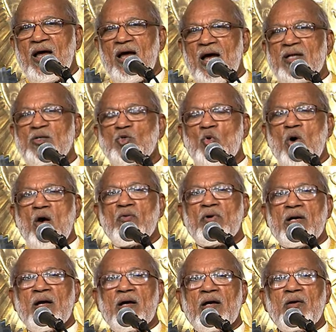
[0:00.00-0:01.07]
and to our
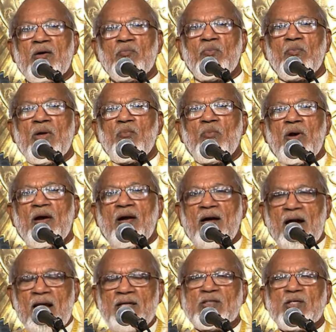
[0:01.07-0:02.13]
uh, people
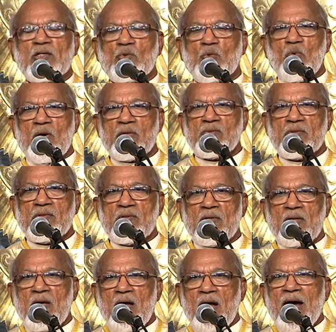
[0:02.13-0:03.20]
related to us.
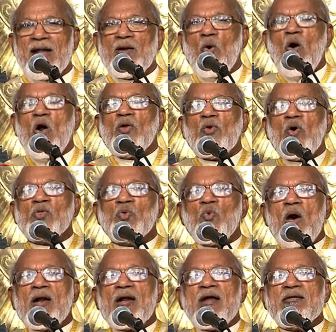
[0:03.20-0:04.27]
And all those who
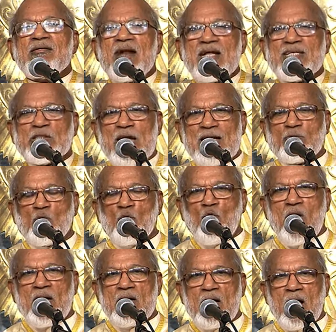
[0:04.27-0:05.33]
are entrusted
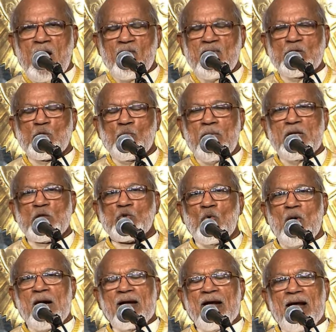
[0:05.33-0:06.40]
to our, our
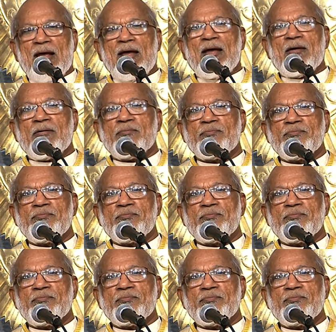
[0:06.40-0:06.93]
spiritual care.